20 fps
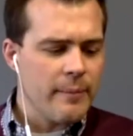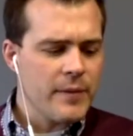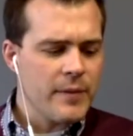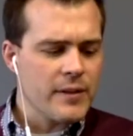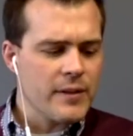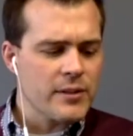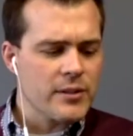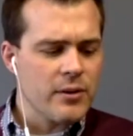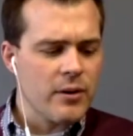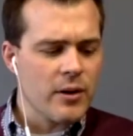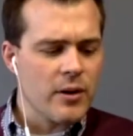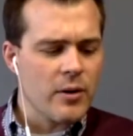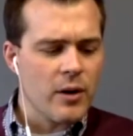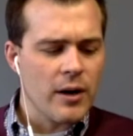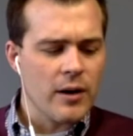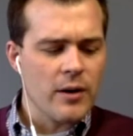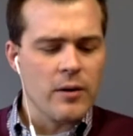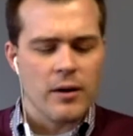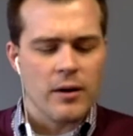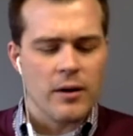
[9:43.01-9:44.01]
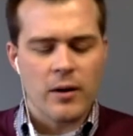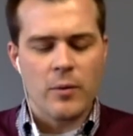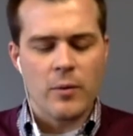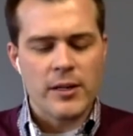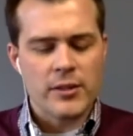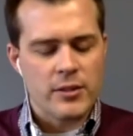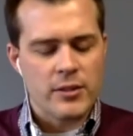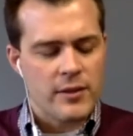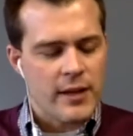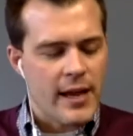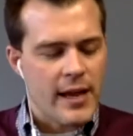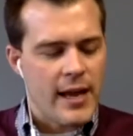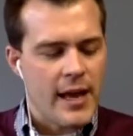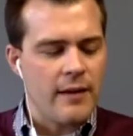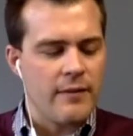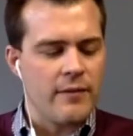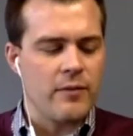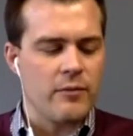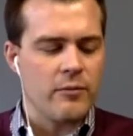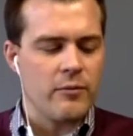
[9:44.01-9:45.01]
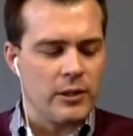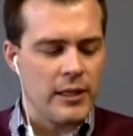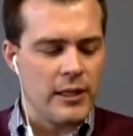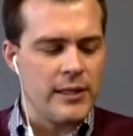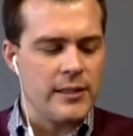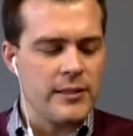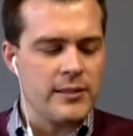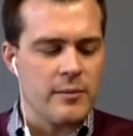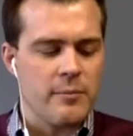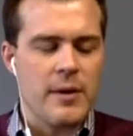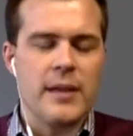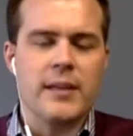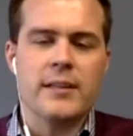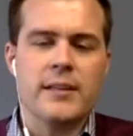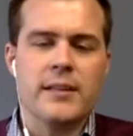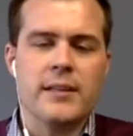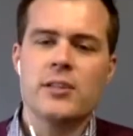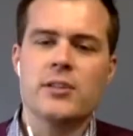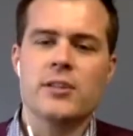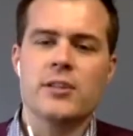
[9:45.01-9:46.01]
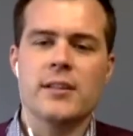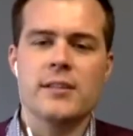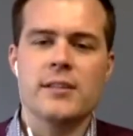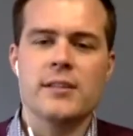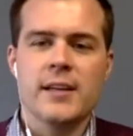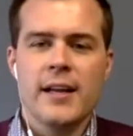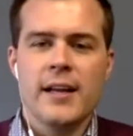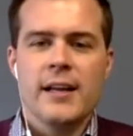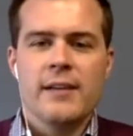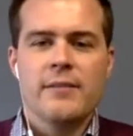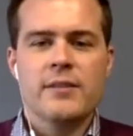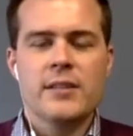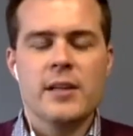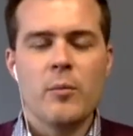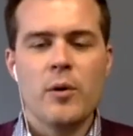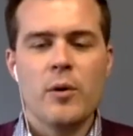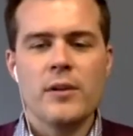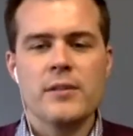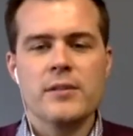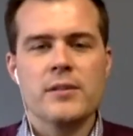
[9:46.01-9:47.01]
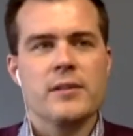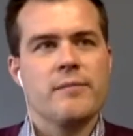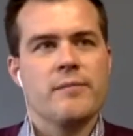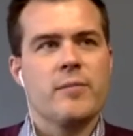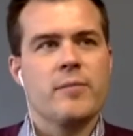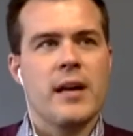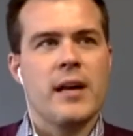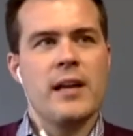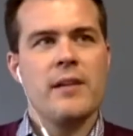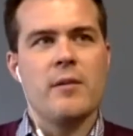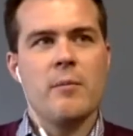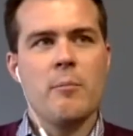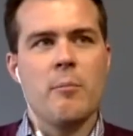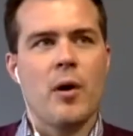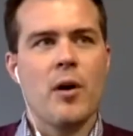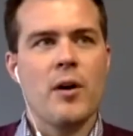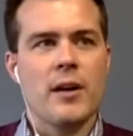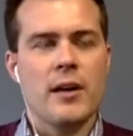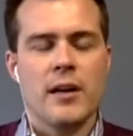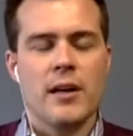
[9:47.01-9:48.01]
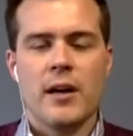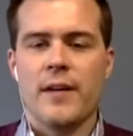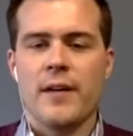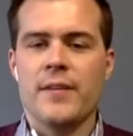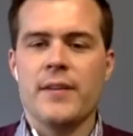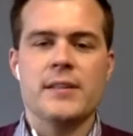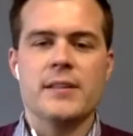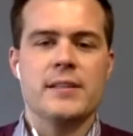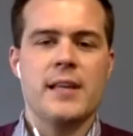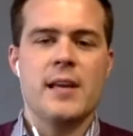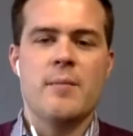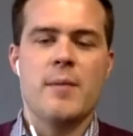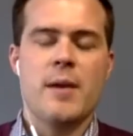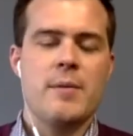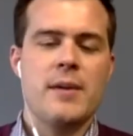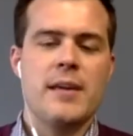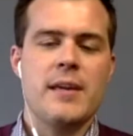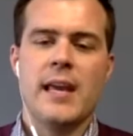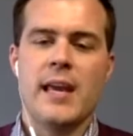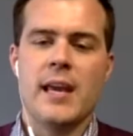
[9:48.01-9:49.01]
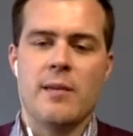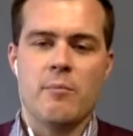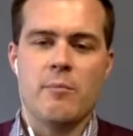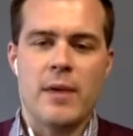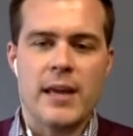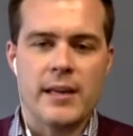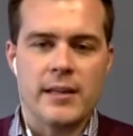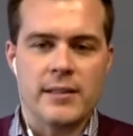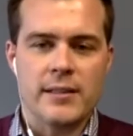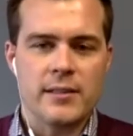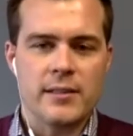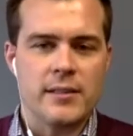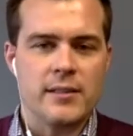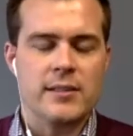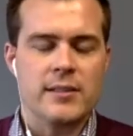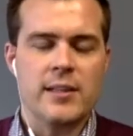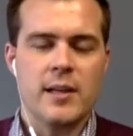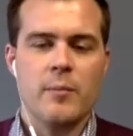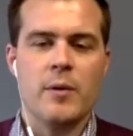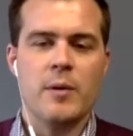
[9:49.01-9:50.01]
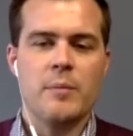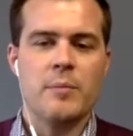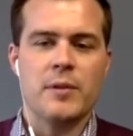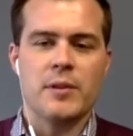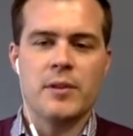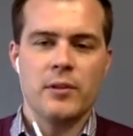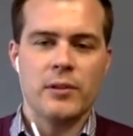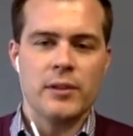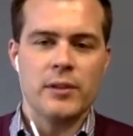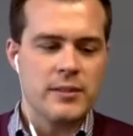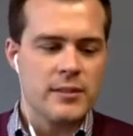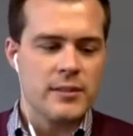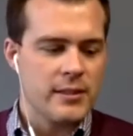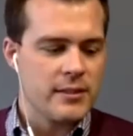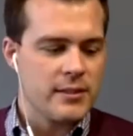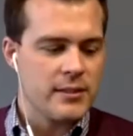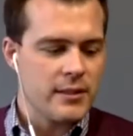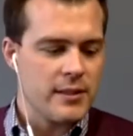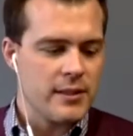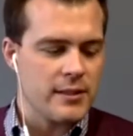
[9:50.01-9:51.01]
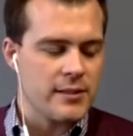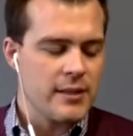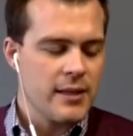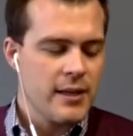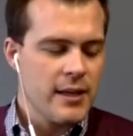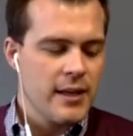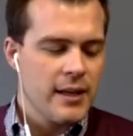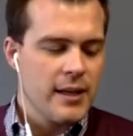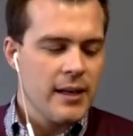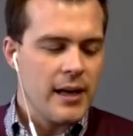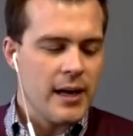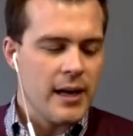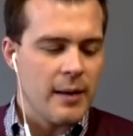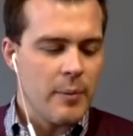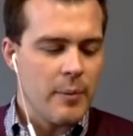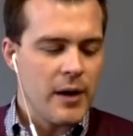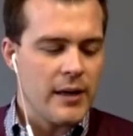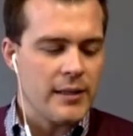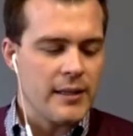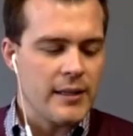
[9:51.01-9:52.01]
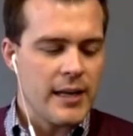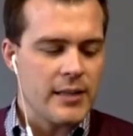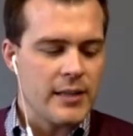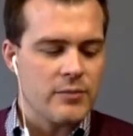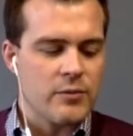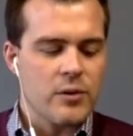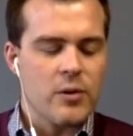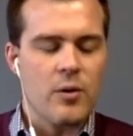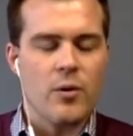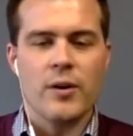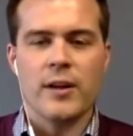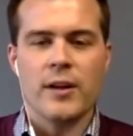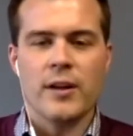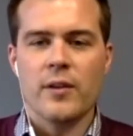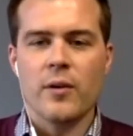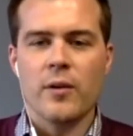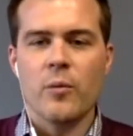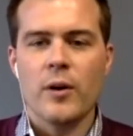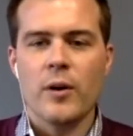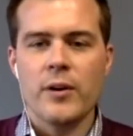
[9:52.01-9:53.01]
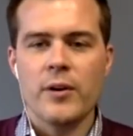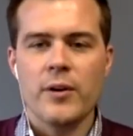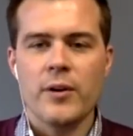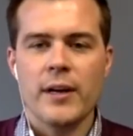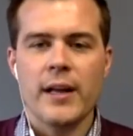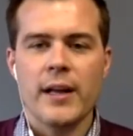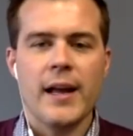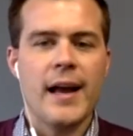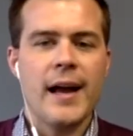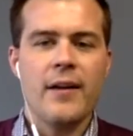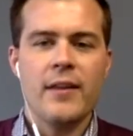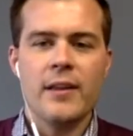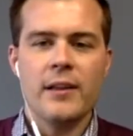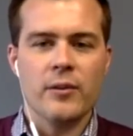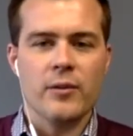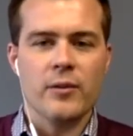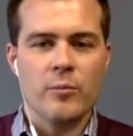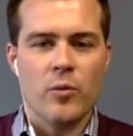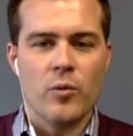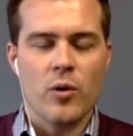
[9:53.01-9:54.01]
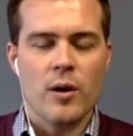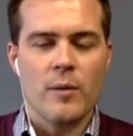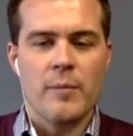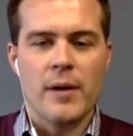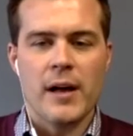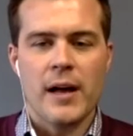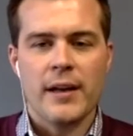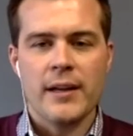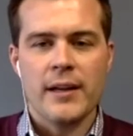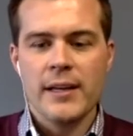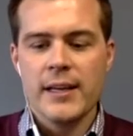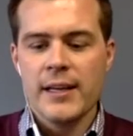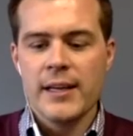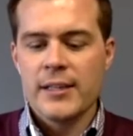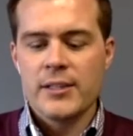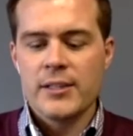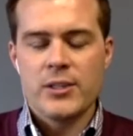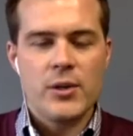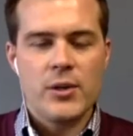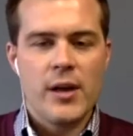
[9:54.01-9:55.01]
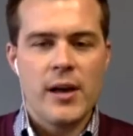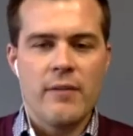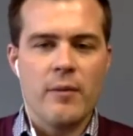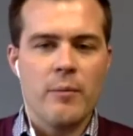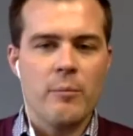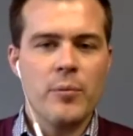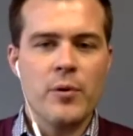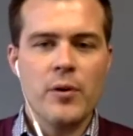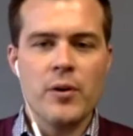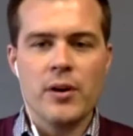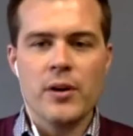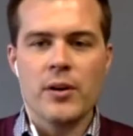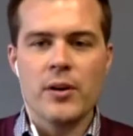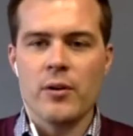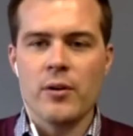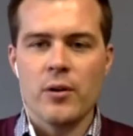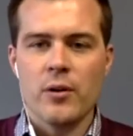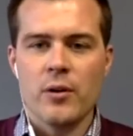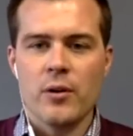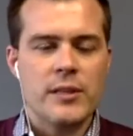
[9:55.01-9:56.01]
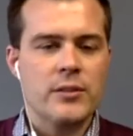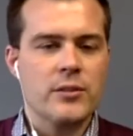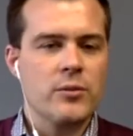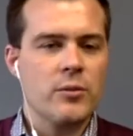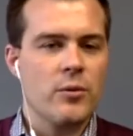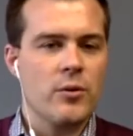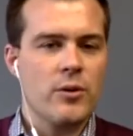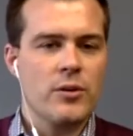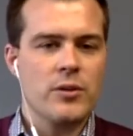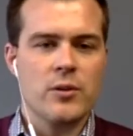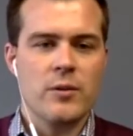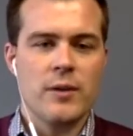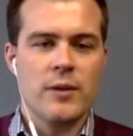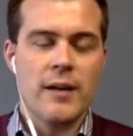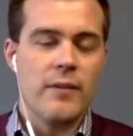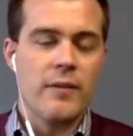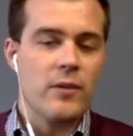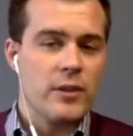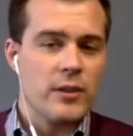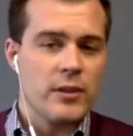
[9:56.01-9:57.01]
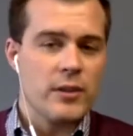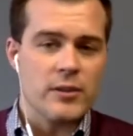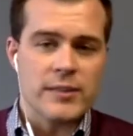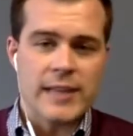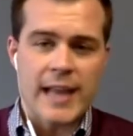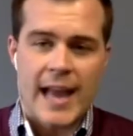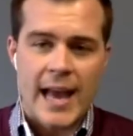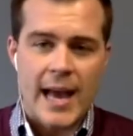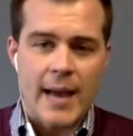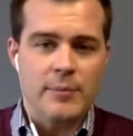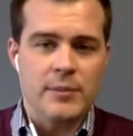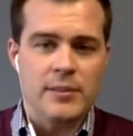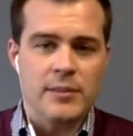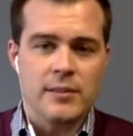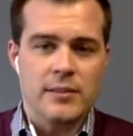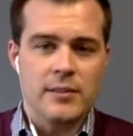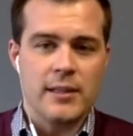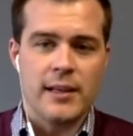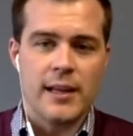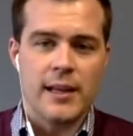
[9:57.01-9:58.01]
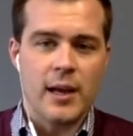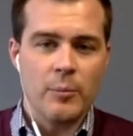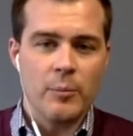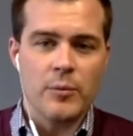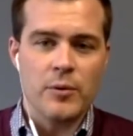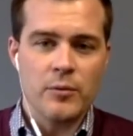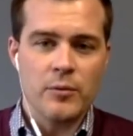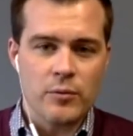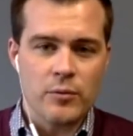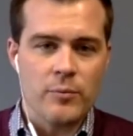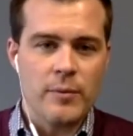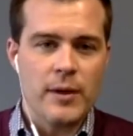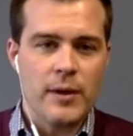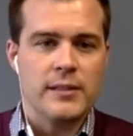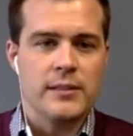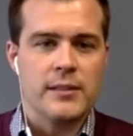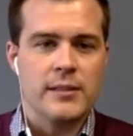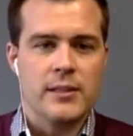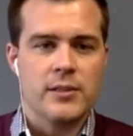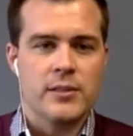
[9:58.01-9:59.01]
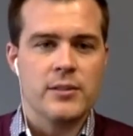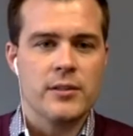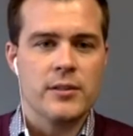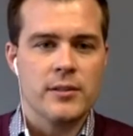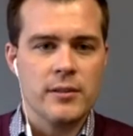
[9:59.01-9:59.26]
So a question that I have related to meditation is, someone's kind of embarking on this. They maybe can't make it to the summit, but they're listening to this podcast recording and they're wondering how they learn more about it. Do you have a book or a resource? Or I've heard that there's apps that help you through meditation.